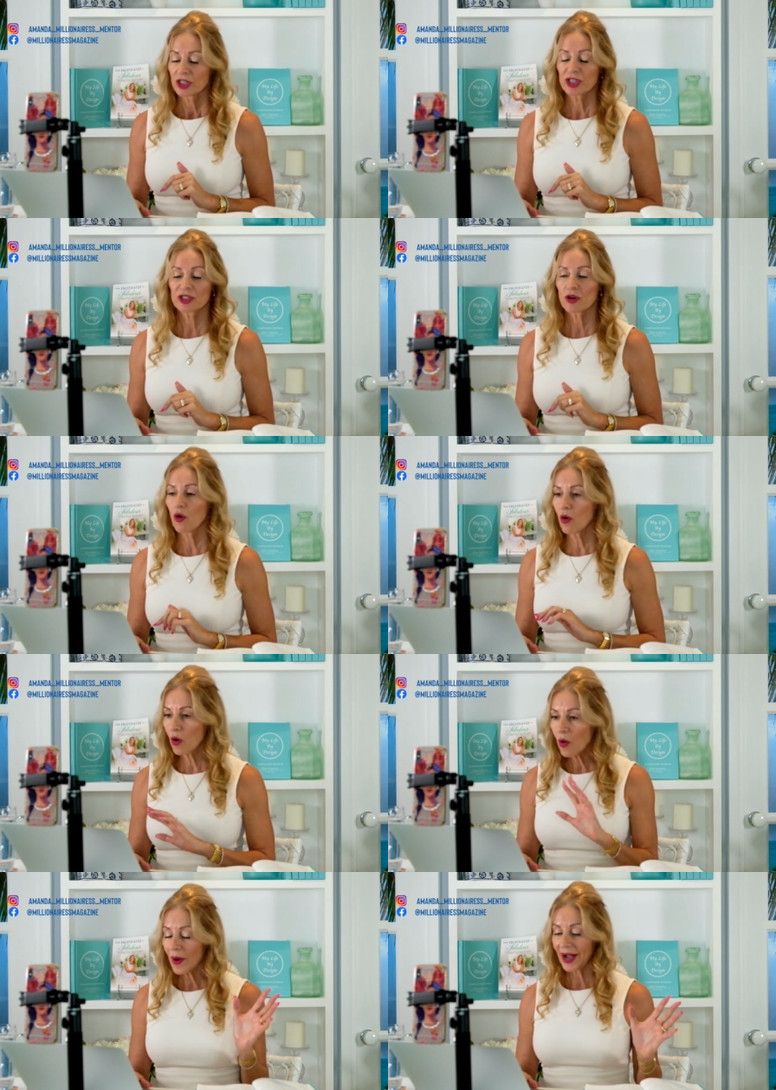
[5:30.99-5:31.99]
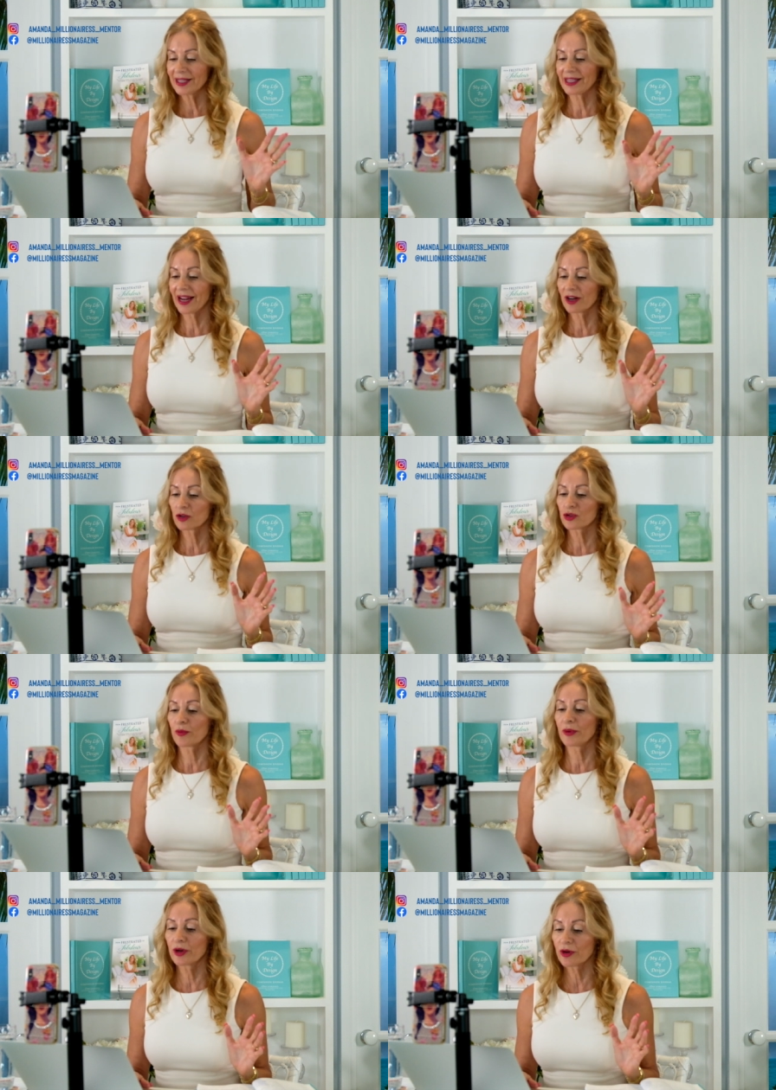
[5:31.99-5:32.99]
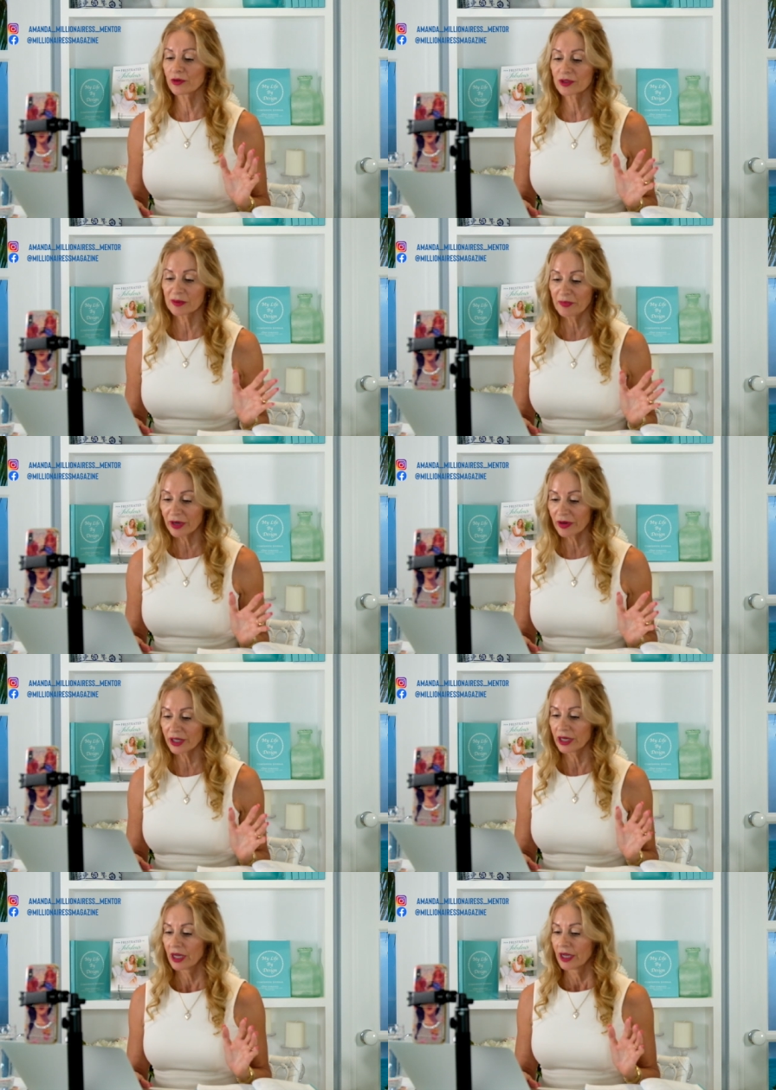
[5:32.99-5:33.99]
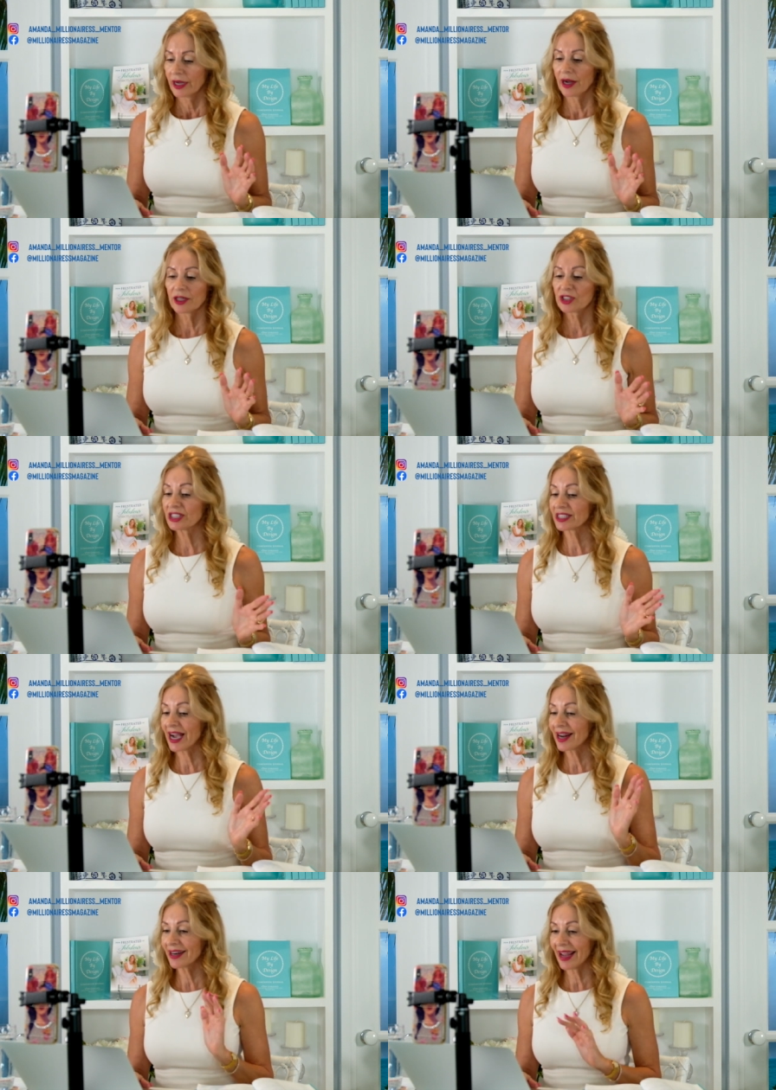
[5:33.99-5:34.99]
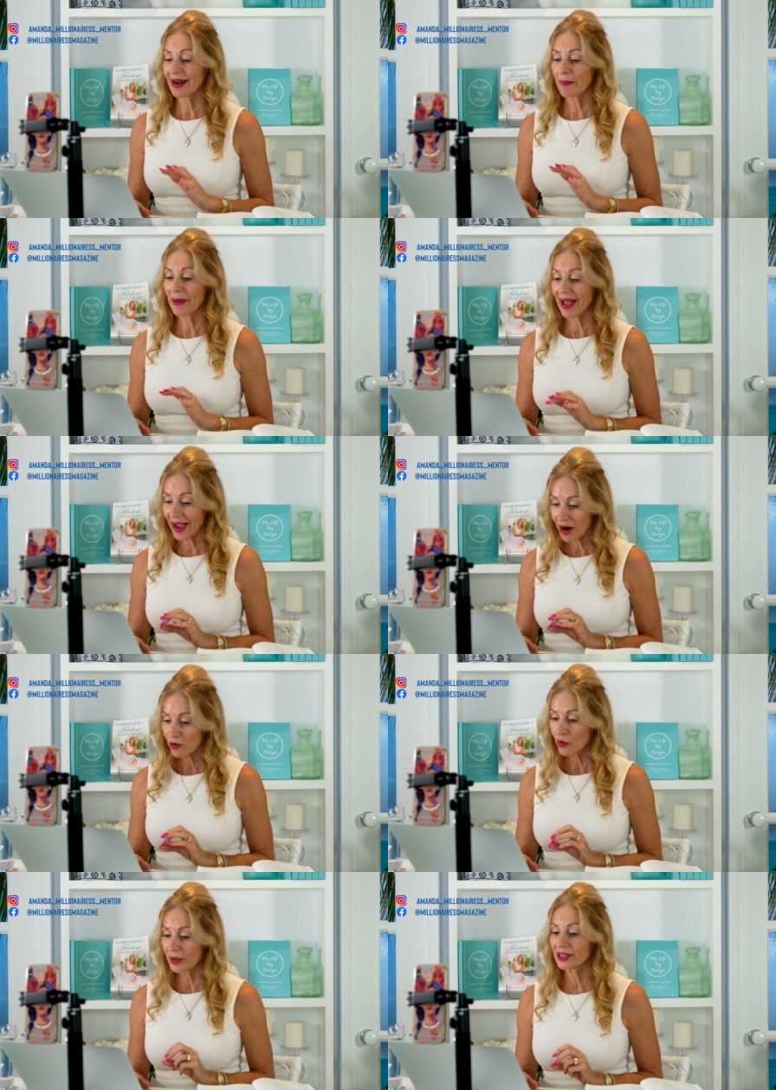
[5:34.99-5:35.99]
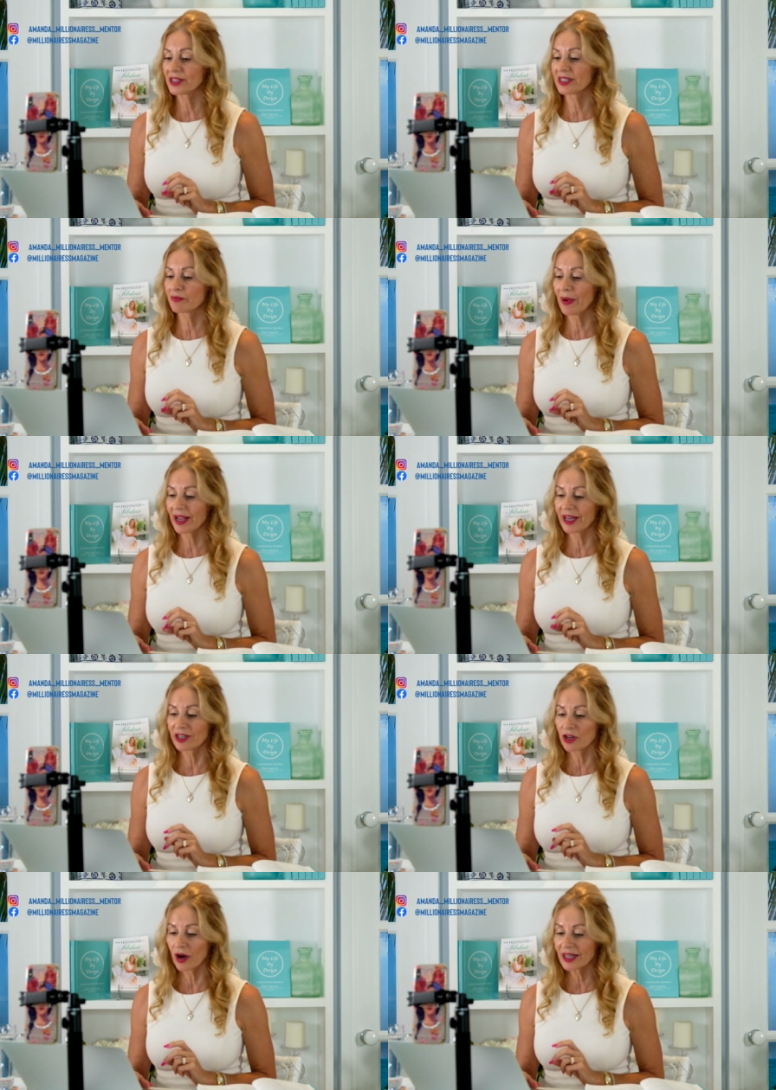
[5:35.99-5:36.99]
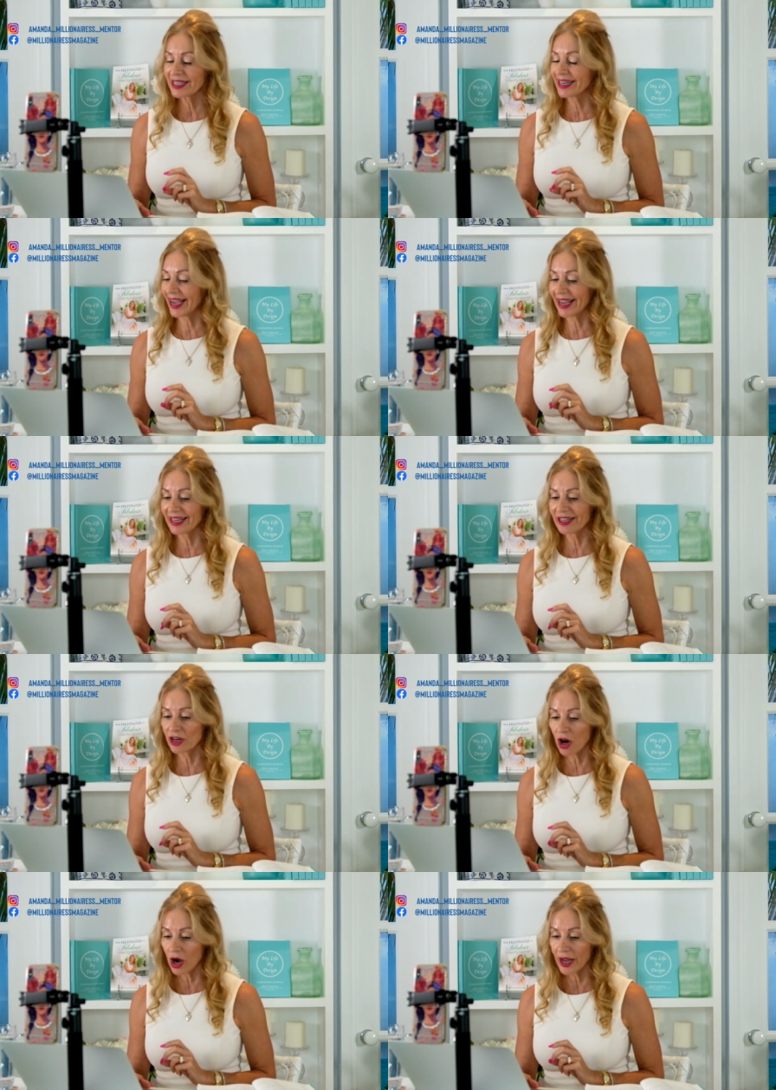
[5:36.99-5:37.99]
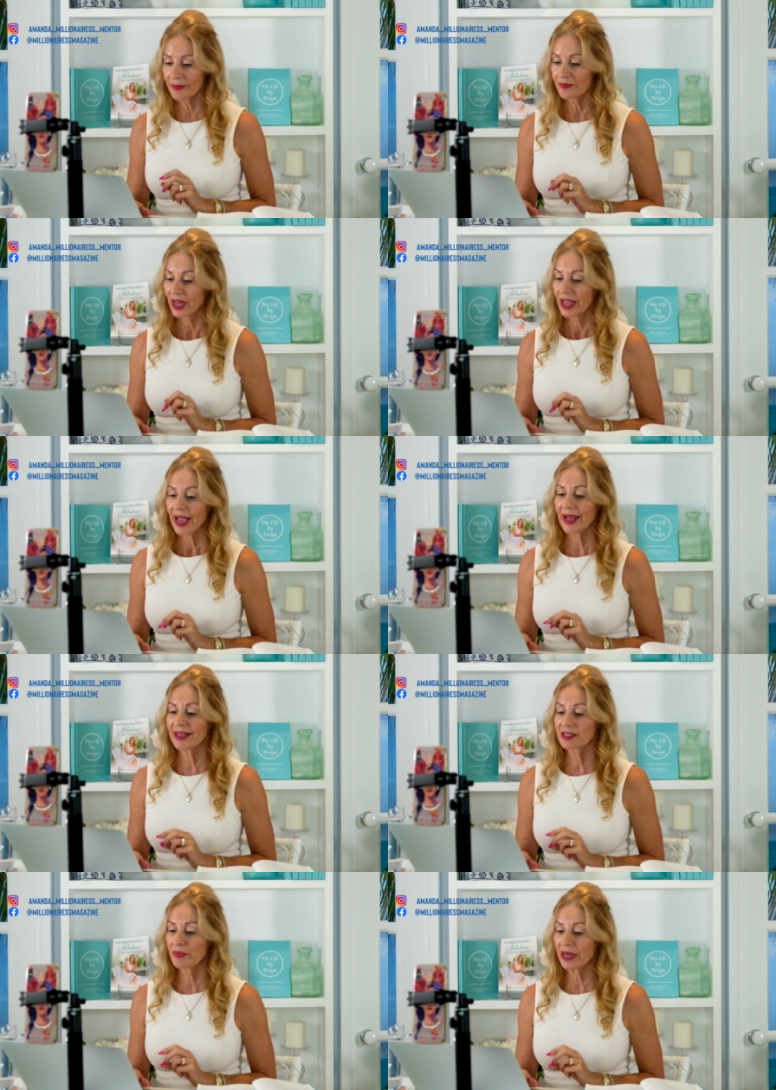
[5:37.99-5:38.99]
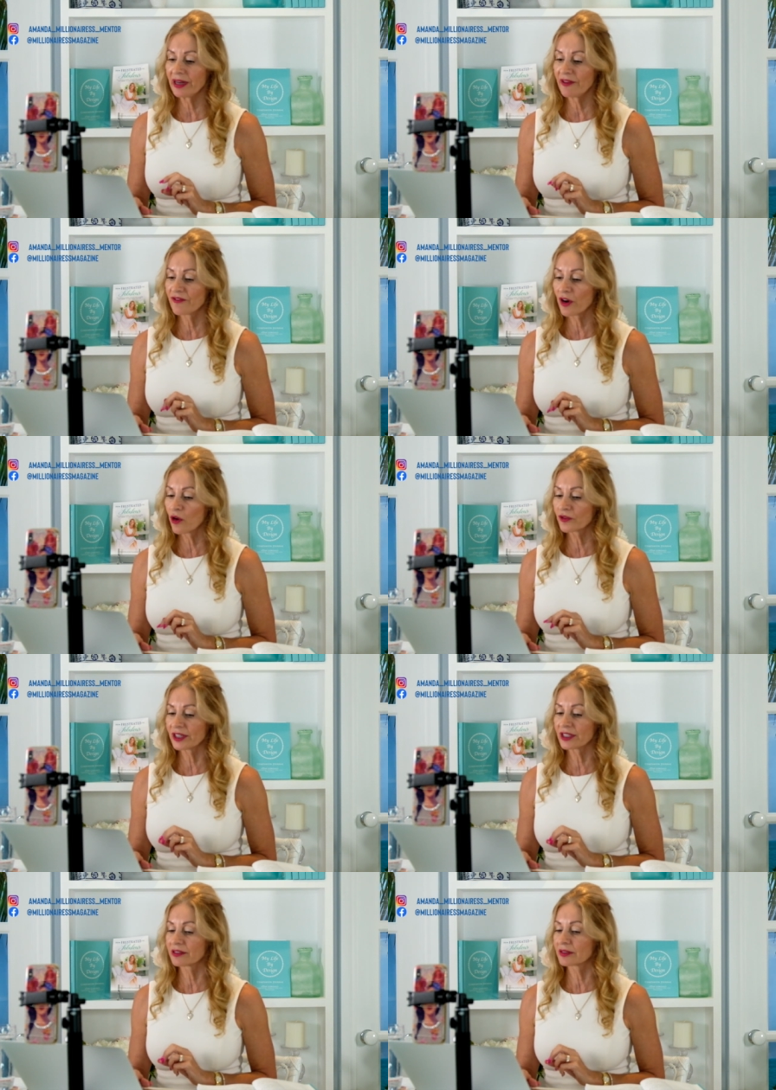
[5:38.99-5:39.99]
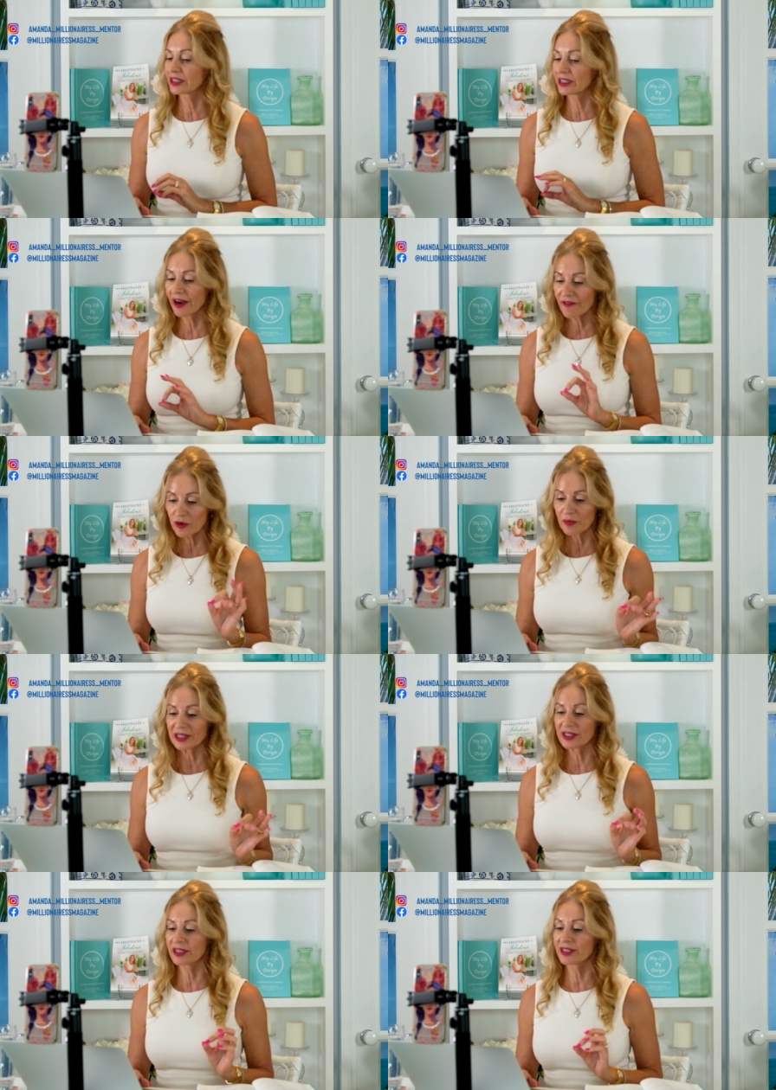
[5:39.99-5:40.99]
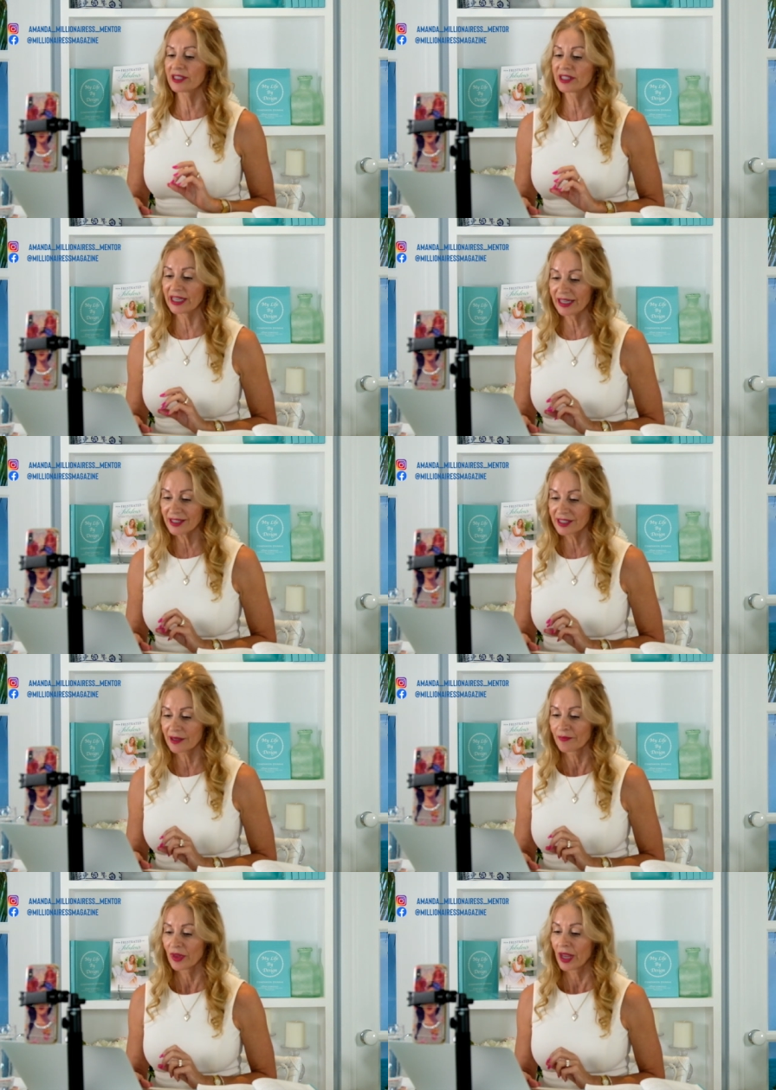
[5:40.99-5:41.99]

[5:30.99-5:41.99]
She's always had an entrepreneurial spirit. Uh, she started an apparel business back in 1989 and has been involved in several businesses since